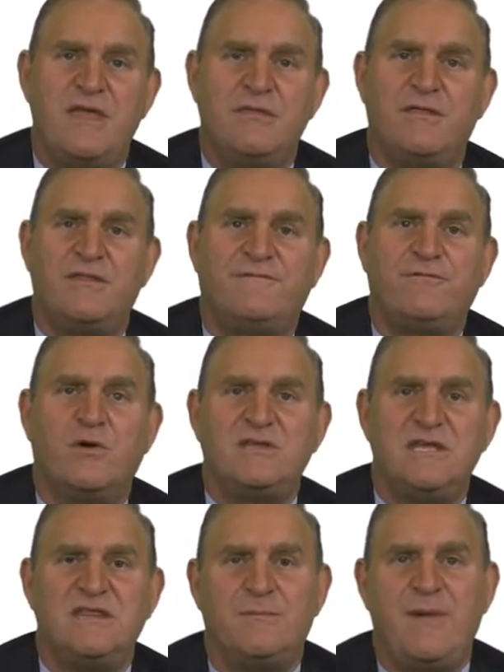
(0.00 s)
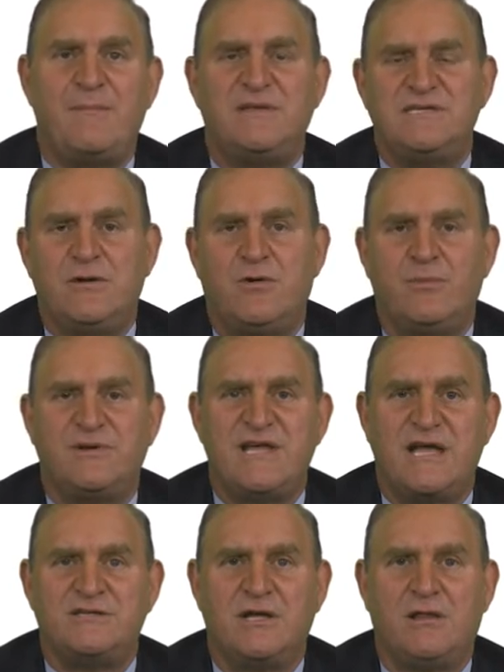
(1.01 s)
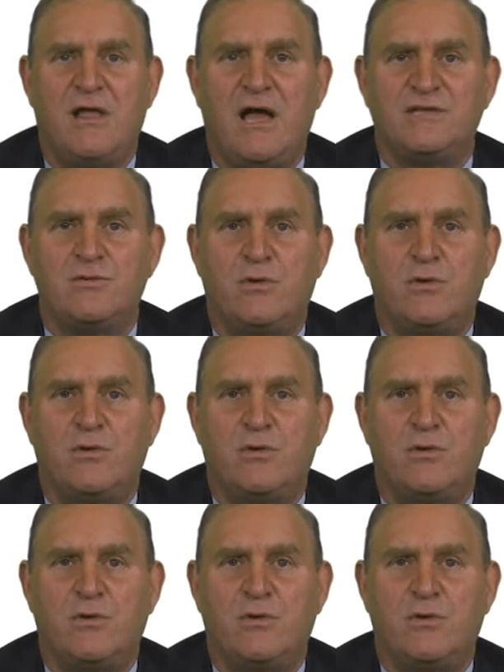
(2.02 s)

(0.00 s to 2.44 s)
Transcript: either the 14th Amendment's Equal Protection Clause